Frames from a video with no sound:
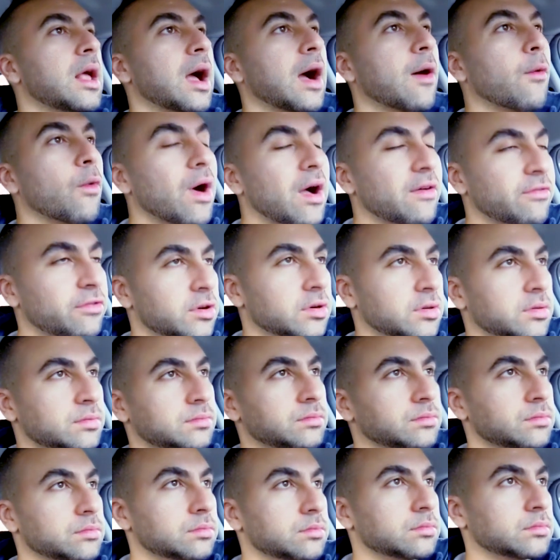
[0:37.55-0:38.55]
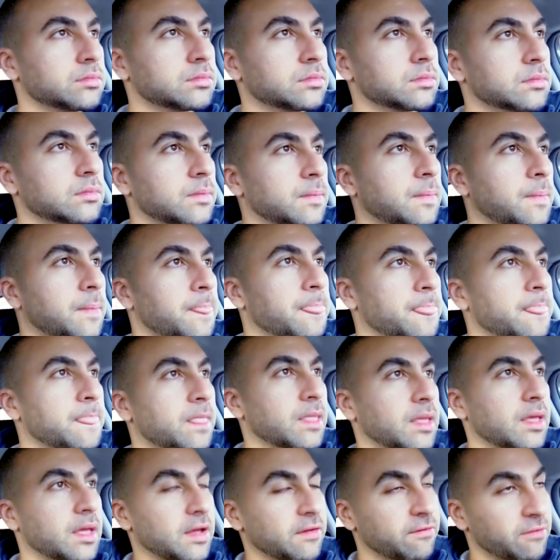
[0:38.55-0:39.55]
However,
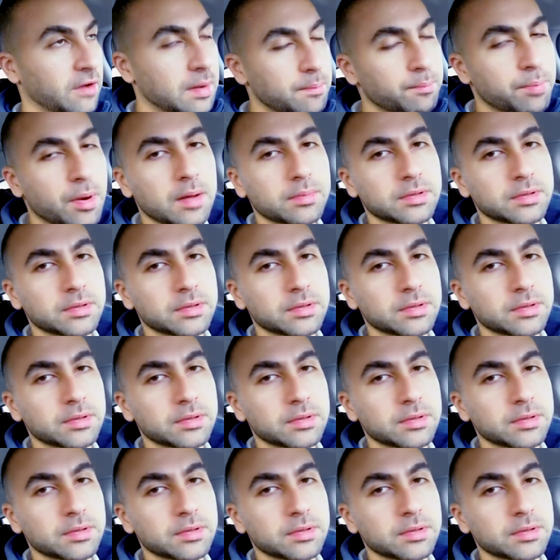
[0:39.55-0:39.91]
if I'm